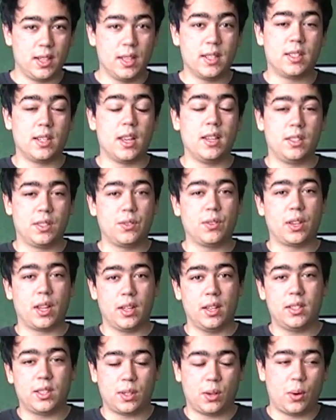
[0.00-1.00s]

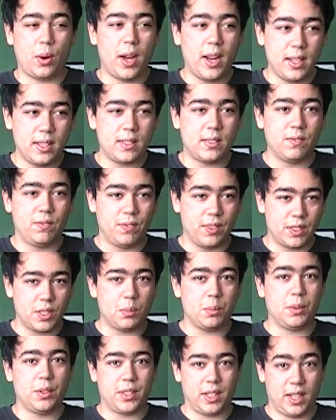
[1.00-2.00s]
It's quite
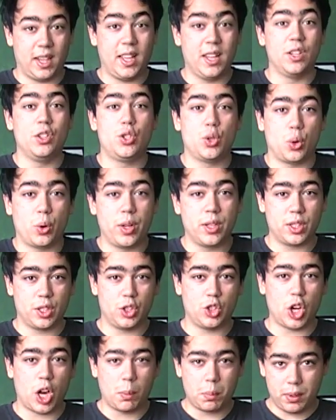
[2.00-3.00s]
visible that he enjoys the
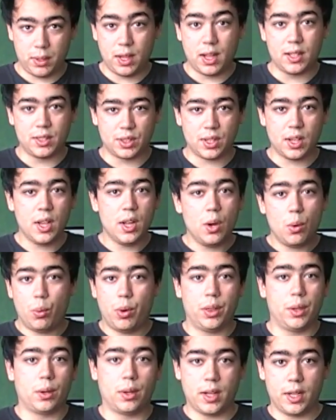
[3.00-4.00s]
job he does,
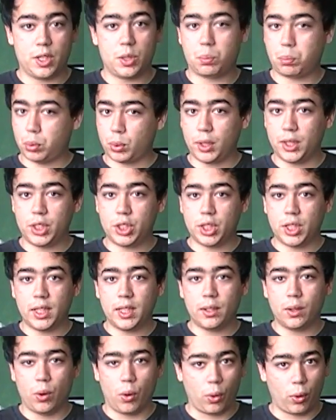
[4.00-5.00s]
whether it's
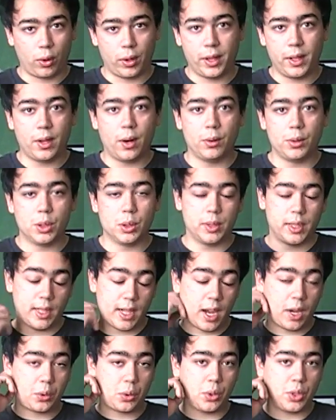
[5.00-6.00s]
preaching or doing
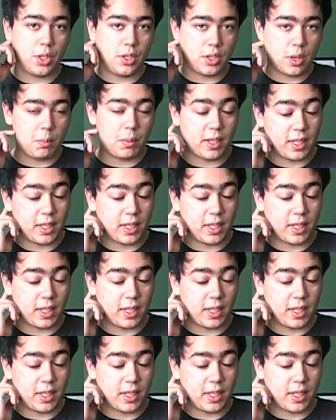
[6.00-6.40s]
an exorcism.